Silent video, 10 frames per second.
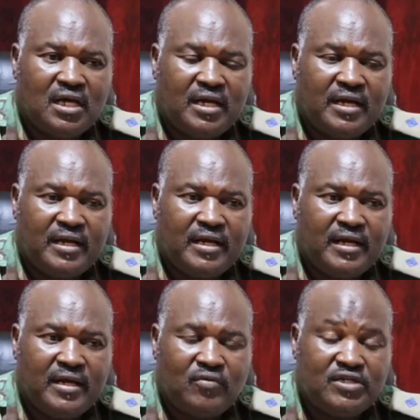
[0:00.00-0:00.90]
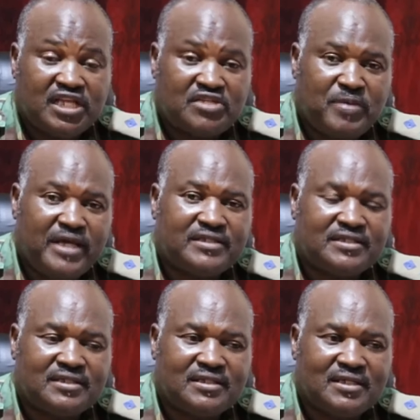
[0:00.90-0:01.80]
and uh, we
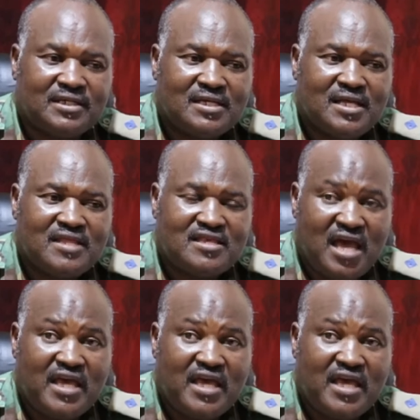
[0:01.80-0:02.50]
suspect the